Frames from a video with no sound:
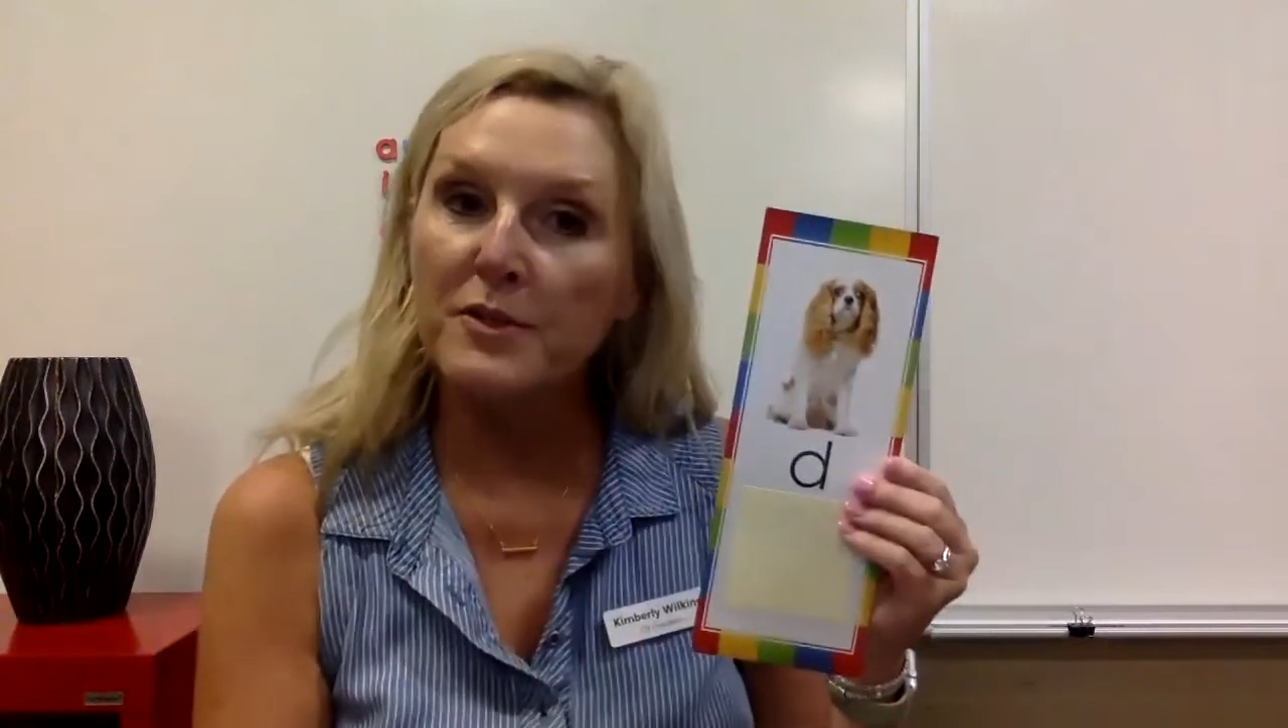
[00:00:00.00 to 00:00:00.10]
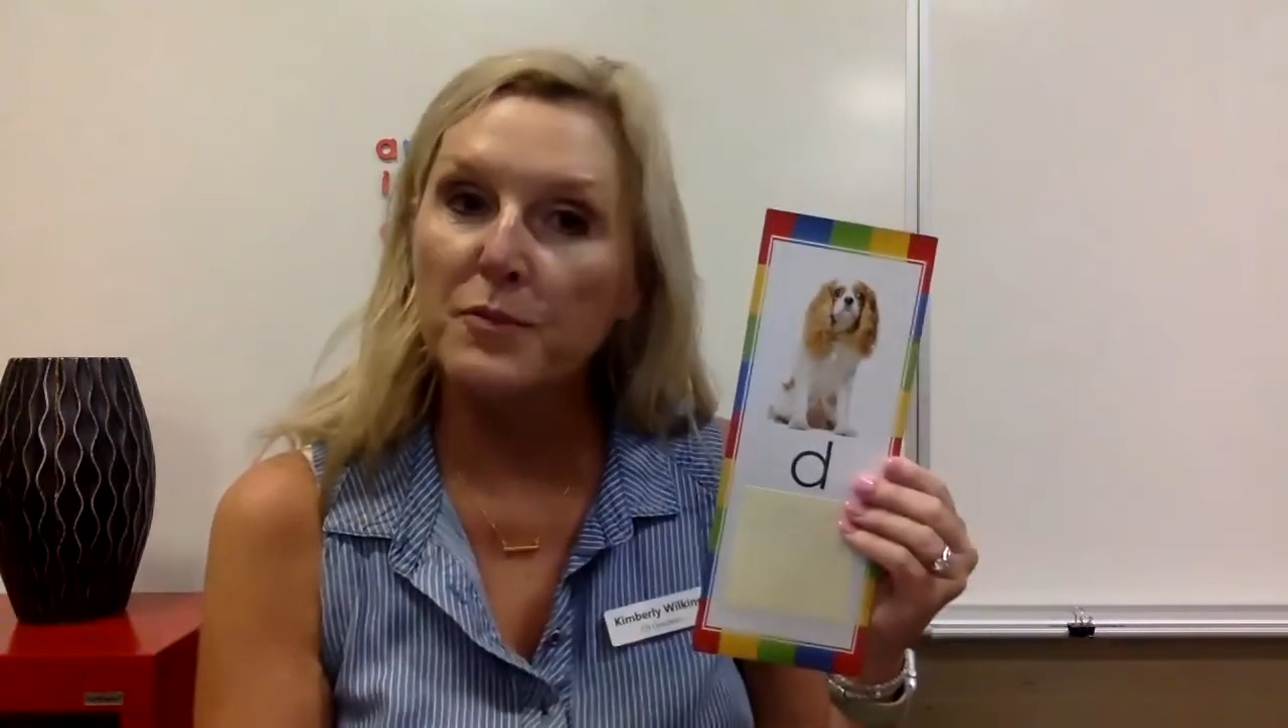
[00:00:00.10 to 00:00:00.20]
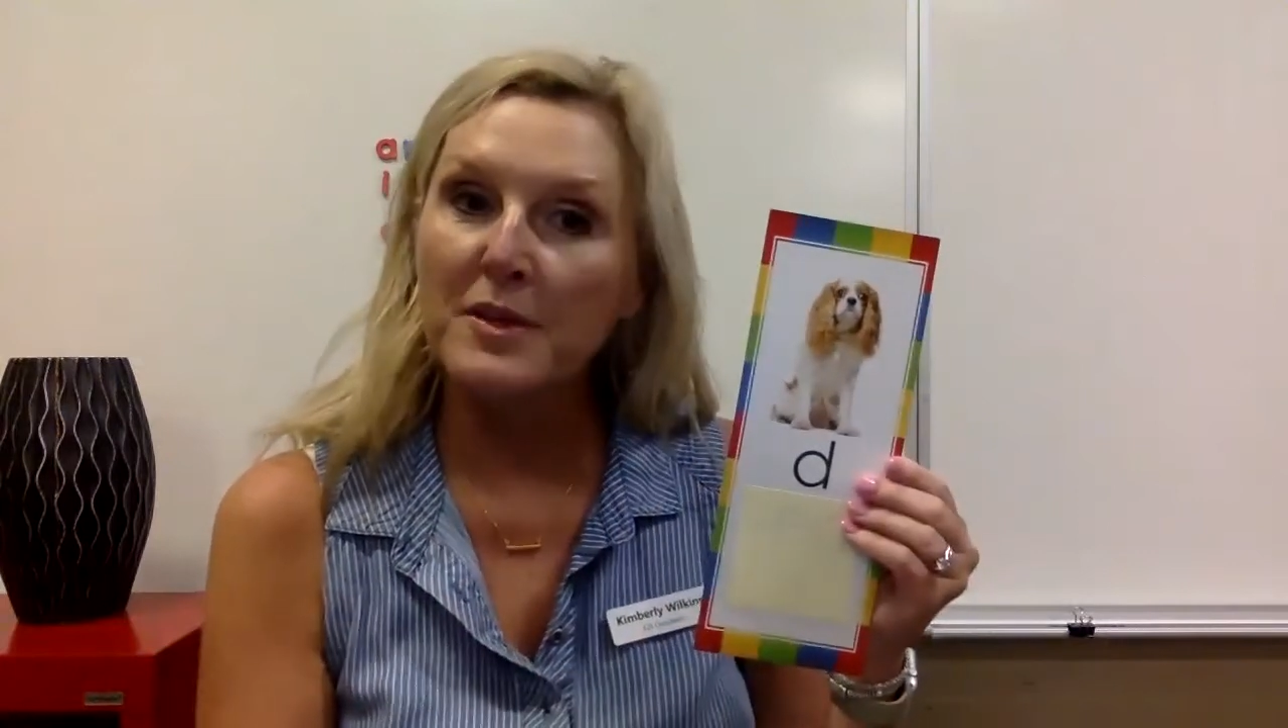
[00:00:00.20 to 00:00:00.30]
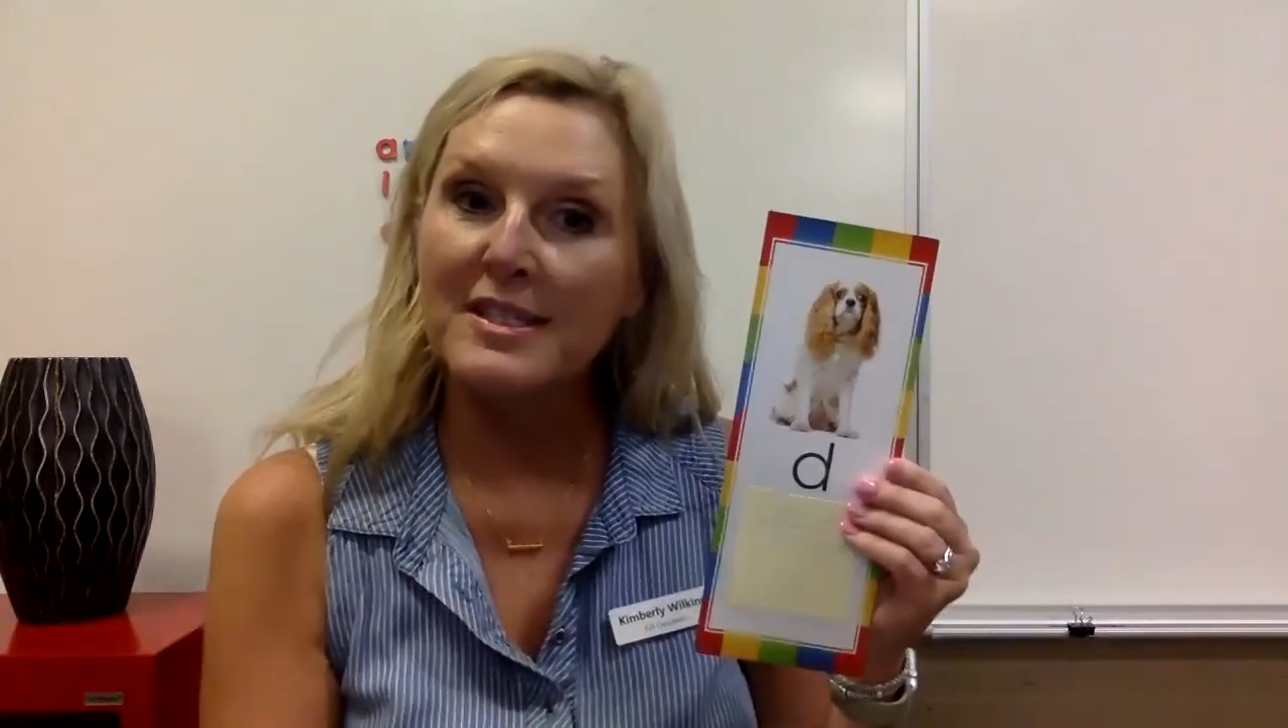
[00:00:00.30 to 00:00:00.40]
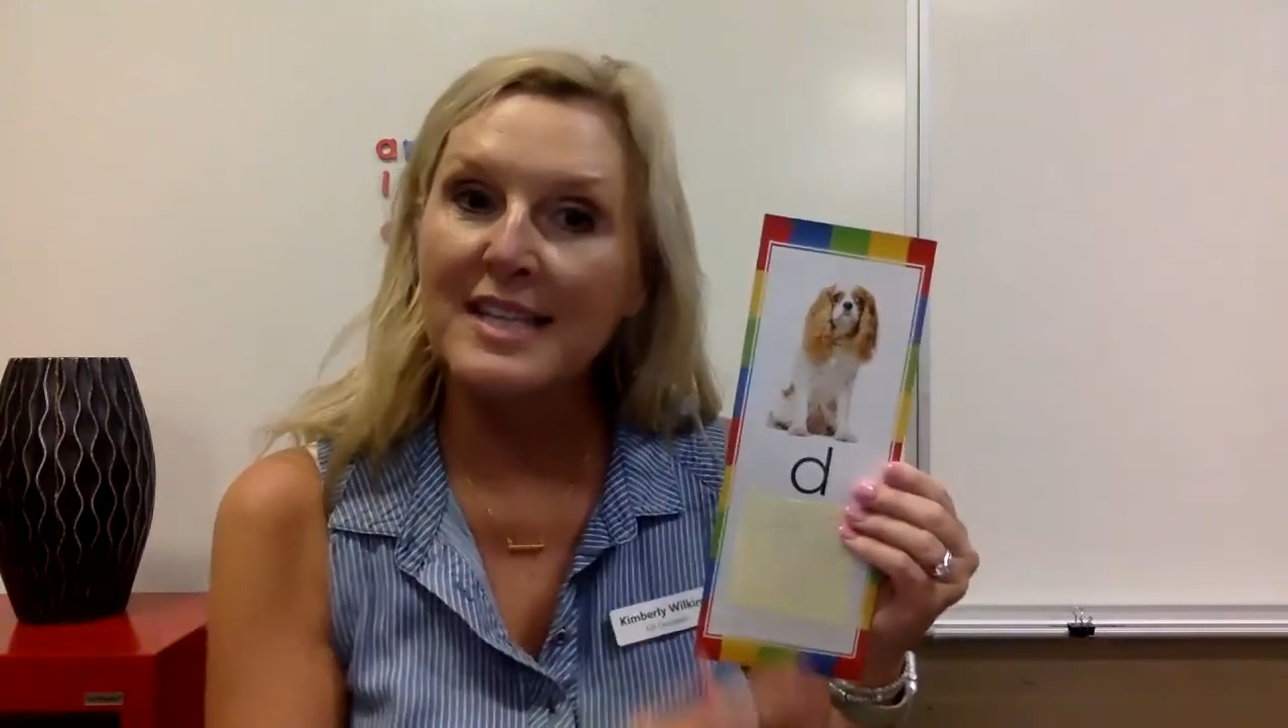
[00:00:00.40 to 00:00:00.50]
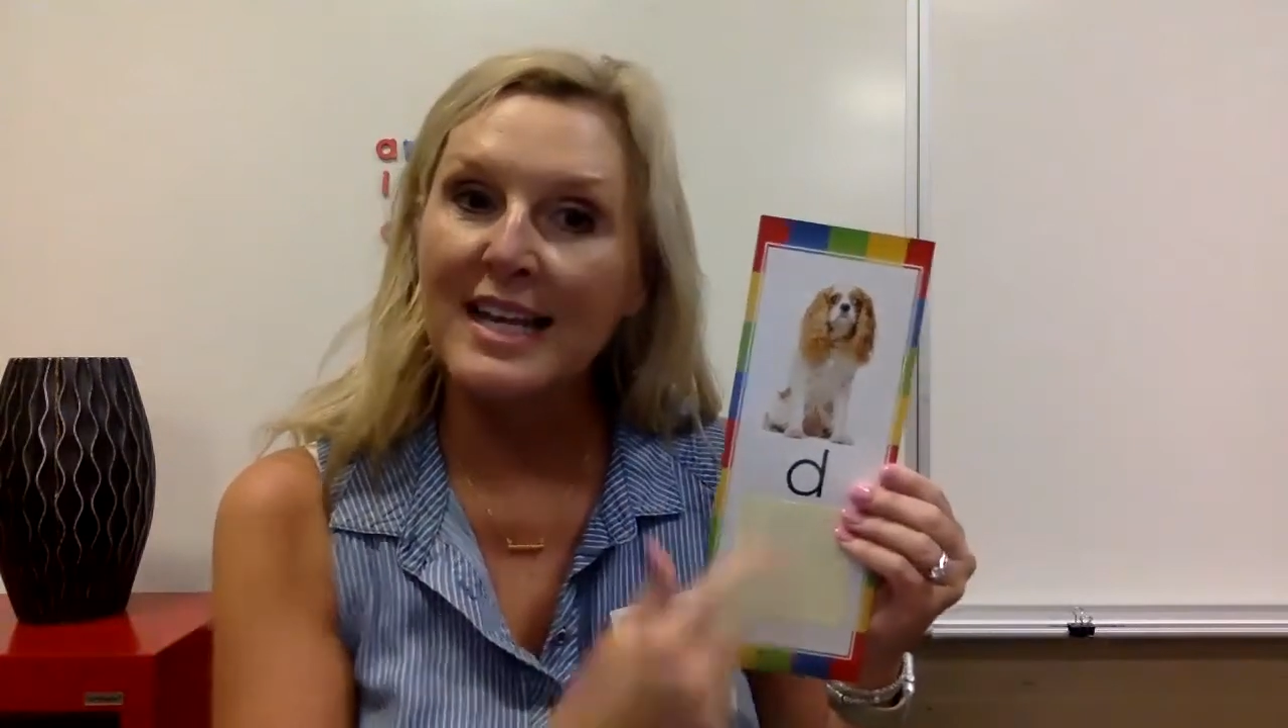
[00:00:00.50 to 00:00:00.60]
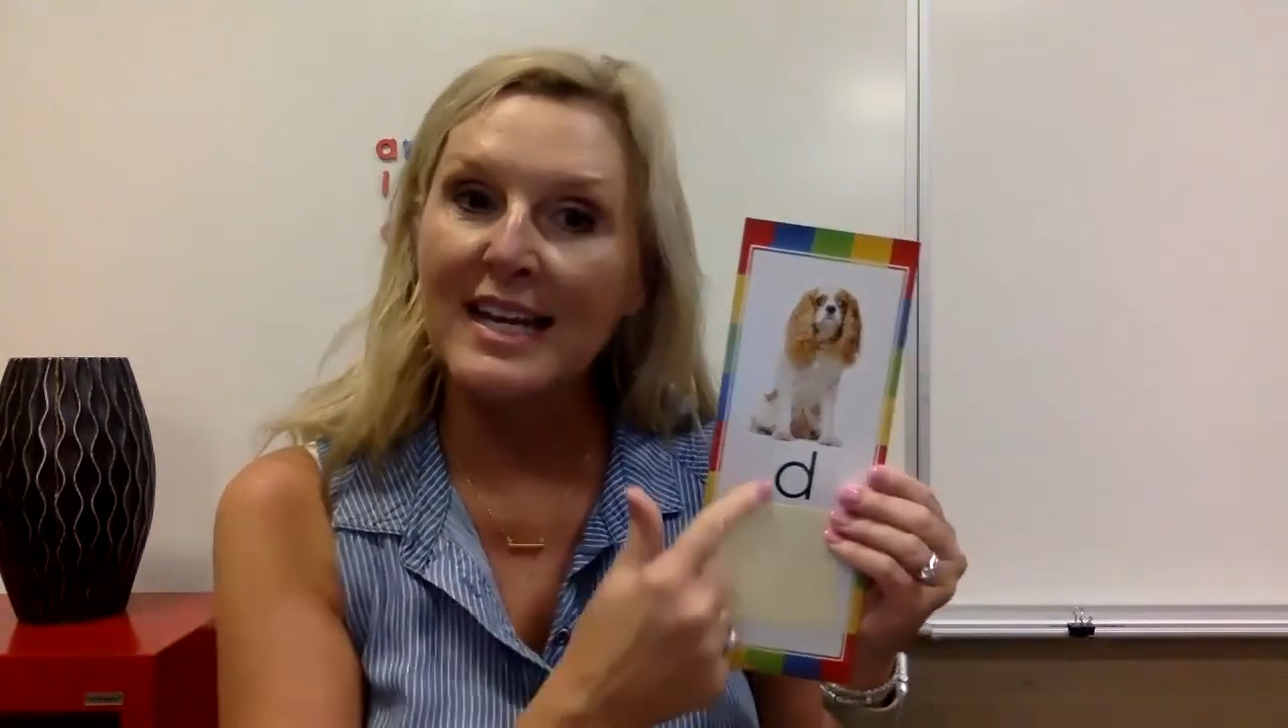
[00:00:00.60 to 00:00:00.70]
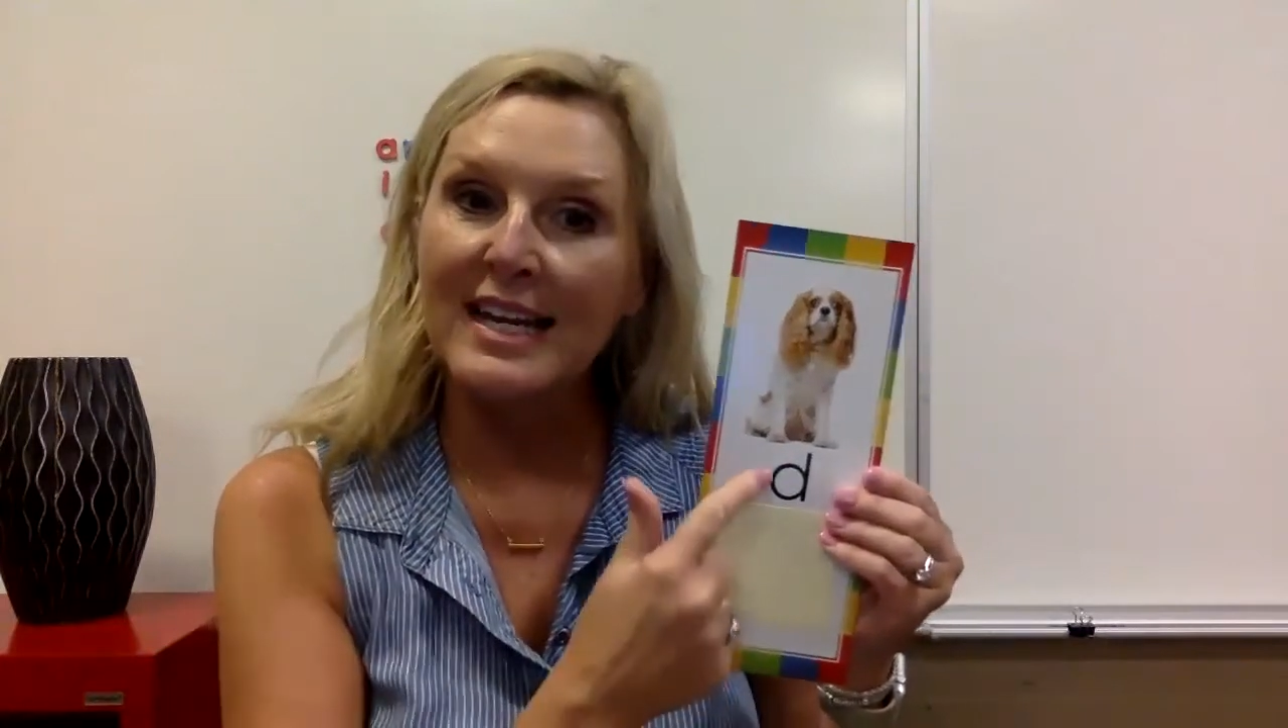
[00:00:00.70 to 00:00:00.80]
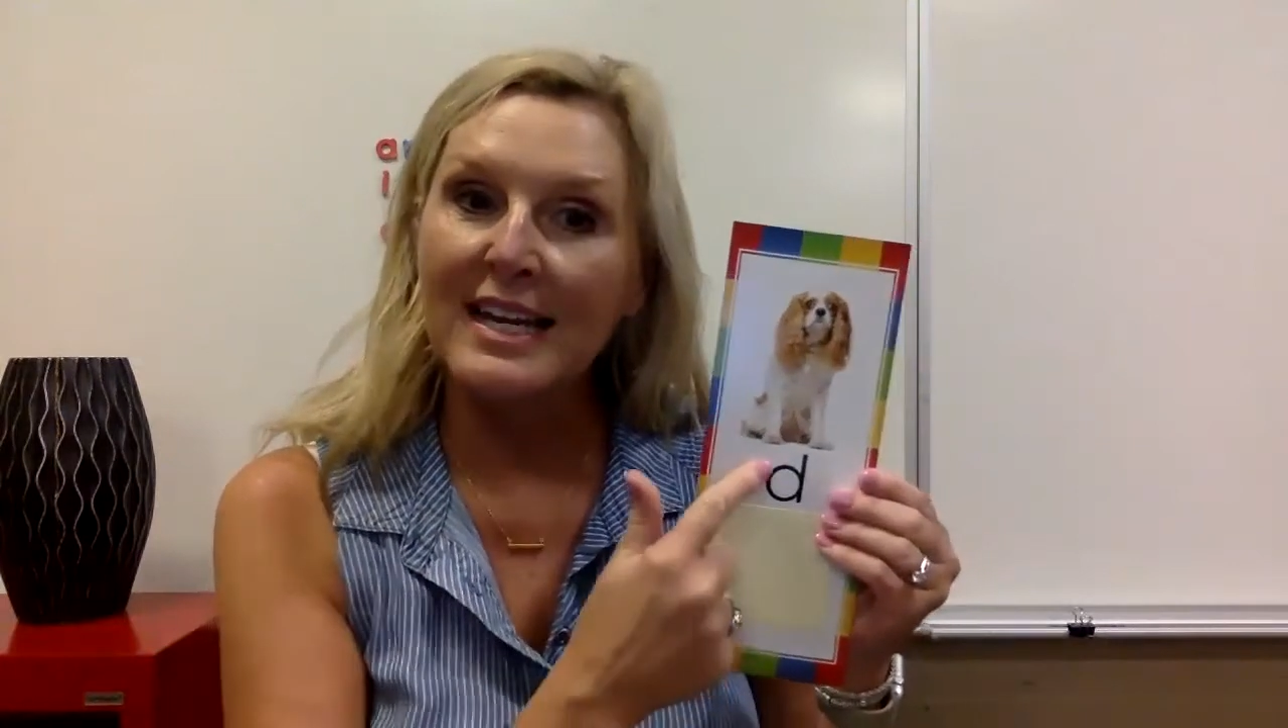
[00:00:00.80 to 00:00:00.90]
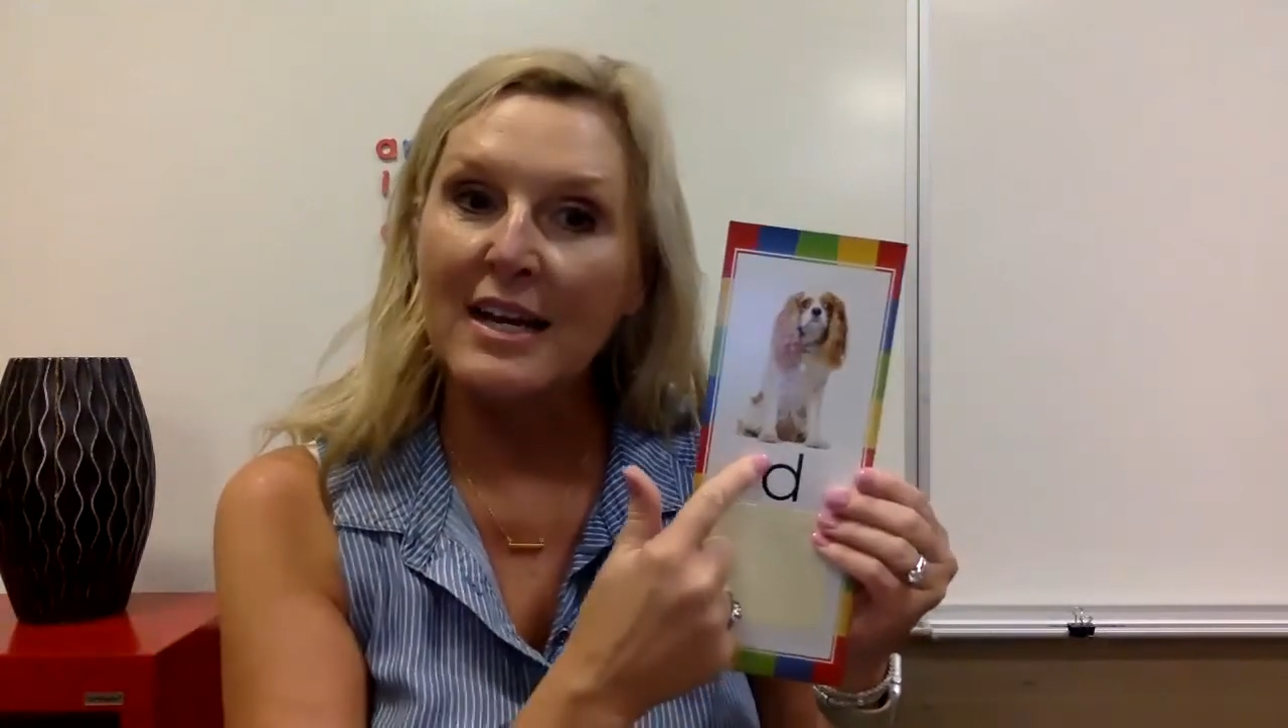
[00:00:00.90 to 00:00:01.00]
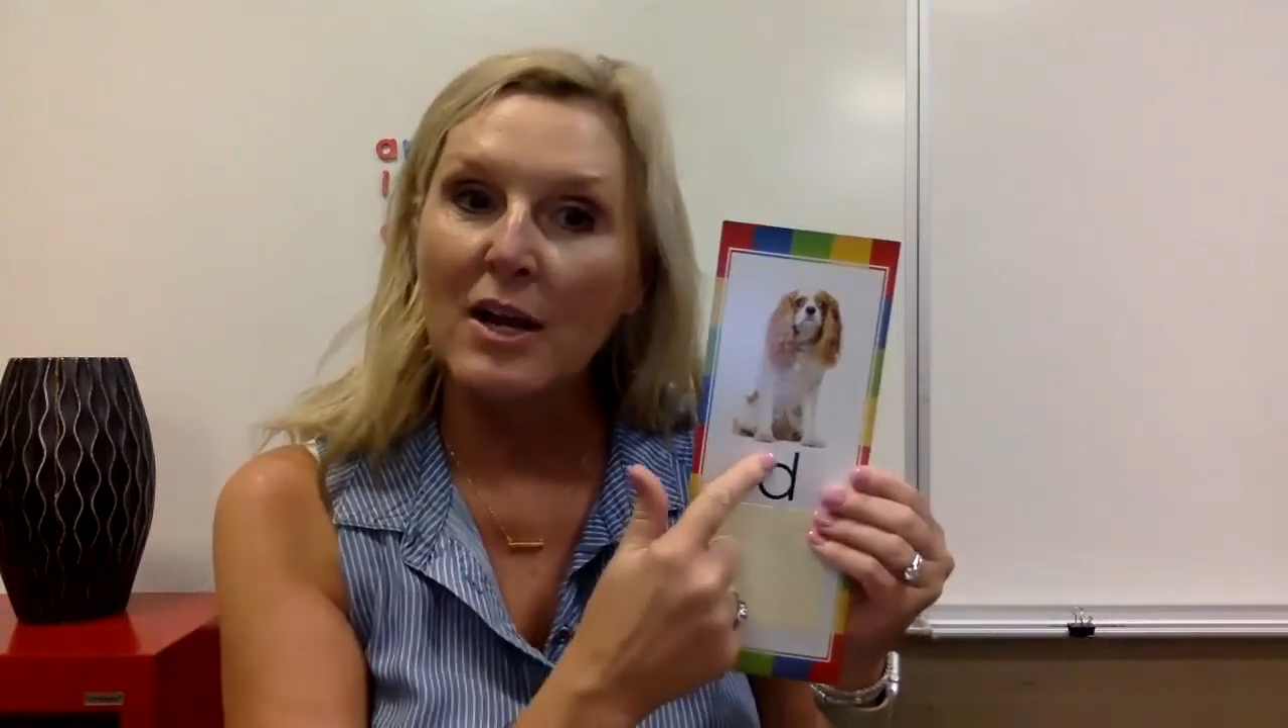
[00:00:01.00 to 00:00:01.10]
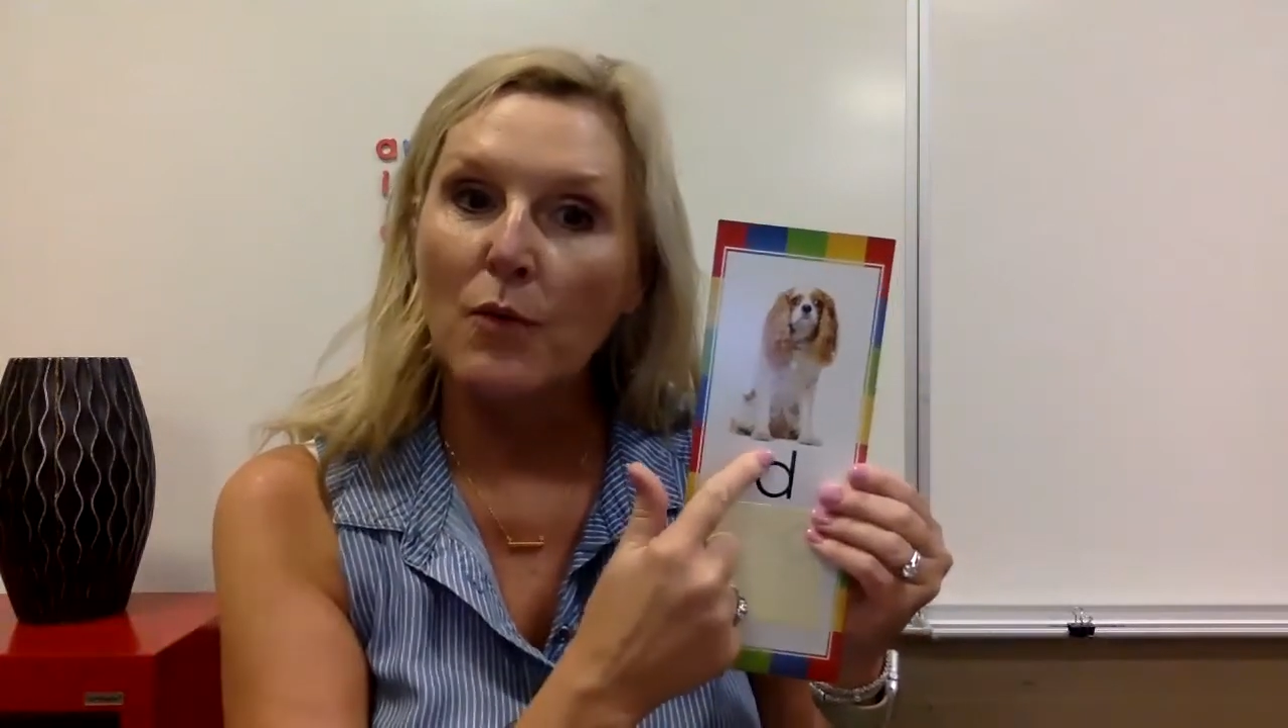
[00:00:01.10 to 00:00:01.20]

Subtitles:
with D,